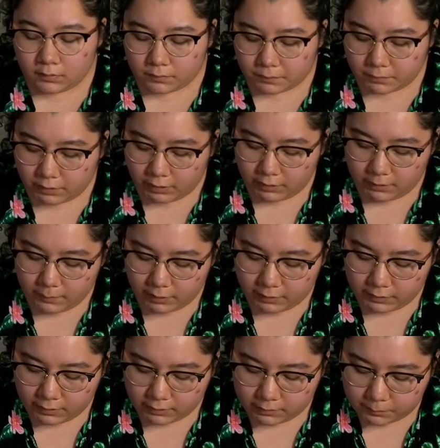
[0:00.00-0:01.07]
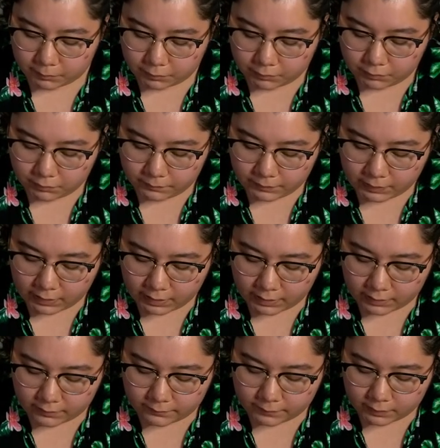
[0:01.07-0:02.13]
for anybody that can prove they
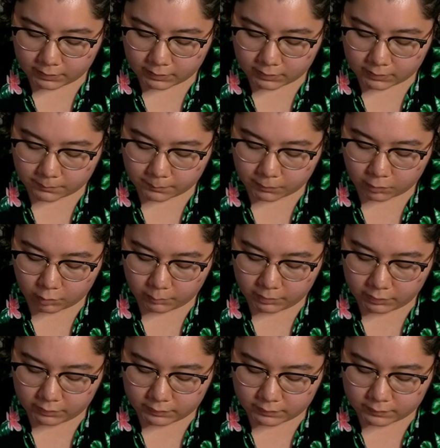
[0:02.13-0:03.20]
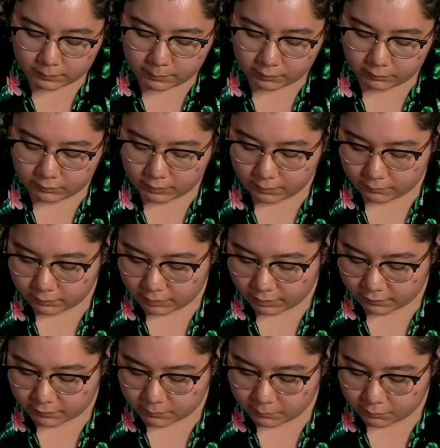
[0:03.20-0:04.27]
have a permanent disability that will
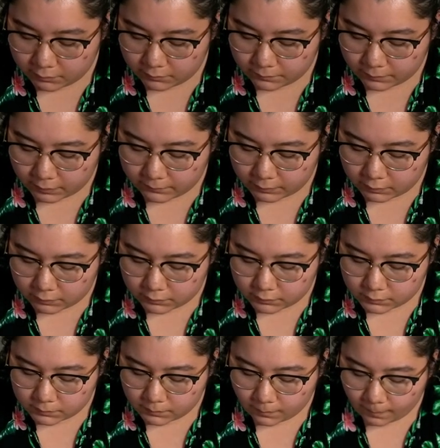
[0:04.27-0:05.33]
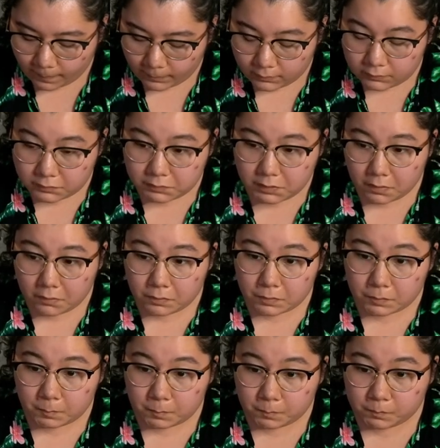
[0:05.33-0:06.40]
last more than 5 years. So
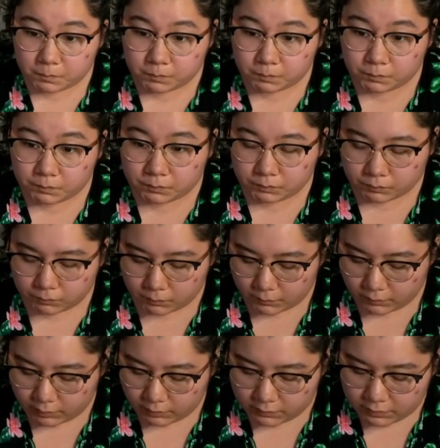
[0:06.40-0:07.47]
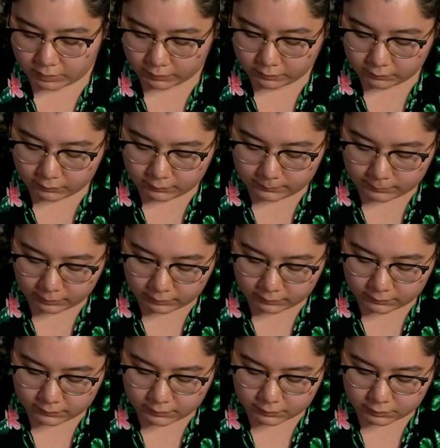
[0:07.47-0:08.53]
technically my
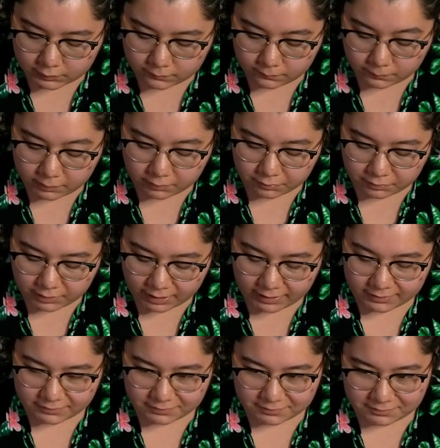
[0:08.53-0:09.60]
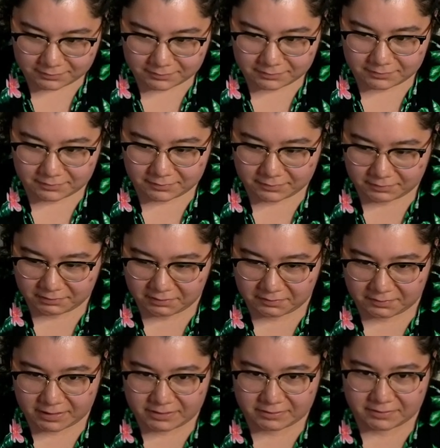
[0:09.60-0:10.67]
condition will last the
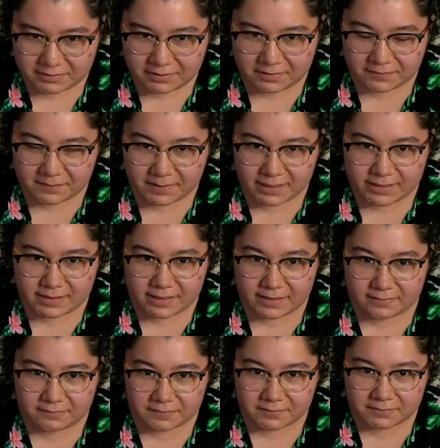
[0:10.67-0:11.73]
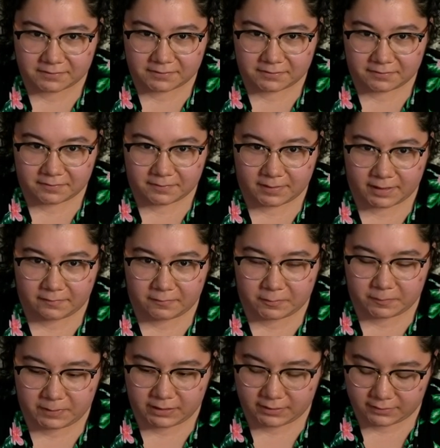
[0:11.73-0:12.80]
rest of my life. I will
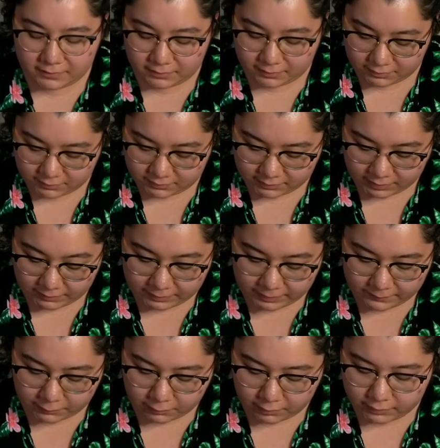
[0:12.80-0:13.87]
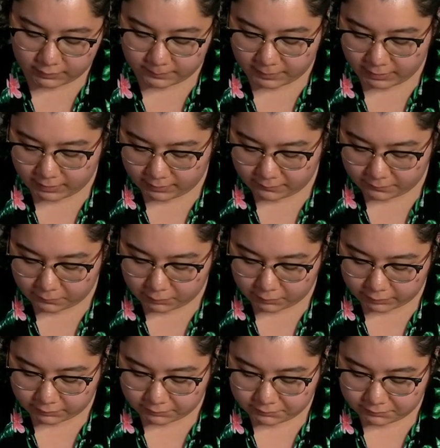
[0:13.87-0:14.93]
have a chronic pain for